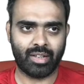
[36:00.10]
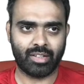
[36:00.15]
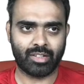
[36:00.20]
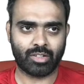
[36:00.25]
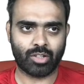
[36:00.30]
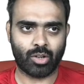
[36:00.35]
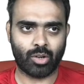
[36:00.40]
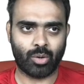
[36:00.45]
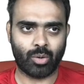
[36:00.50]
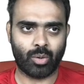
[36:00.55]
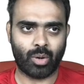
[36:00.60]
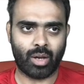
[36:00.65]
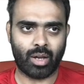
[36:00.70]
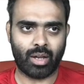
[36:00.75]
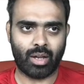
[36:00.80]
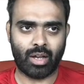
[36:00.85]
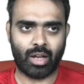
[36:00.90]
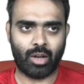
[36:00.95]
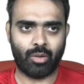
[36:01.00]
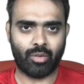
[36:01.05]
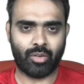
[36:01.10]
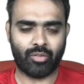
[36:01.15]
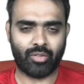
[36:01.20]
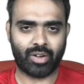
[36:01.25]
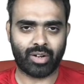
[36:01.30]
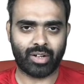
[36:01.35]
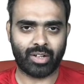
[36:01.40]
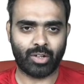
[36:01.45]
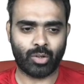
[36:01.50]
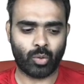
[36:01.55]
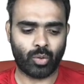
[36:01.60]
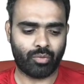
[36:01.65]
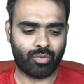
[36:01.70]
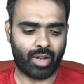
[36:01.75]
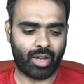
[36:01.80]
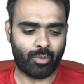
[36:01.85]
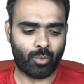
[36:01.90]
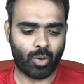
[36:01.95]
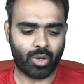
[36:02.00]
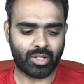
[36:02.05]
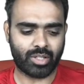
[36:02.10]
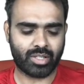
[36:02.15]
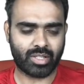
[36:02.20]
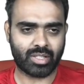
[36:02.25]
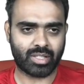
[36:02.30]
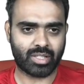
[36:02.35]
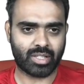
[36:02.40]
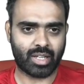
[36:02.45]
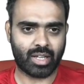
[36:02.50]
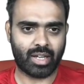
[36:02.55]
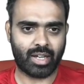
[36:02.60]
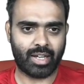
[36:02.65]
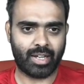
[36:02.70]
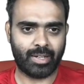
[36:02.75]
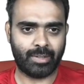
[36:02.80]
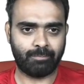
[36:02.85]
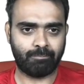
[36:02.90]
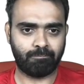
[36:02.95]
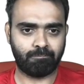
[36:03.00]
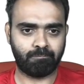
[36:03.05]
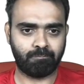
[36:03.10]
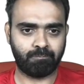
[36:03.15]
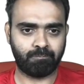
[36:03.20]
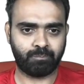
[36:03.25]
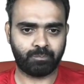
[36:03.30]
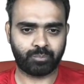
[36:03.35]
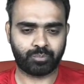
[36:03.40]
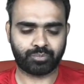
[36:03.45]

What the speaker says: So, however, you know, if I was not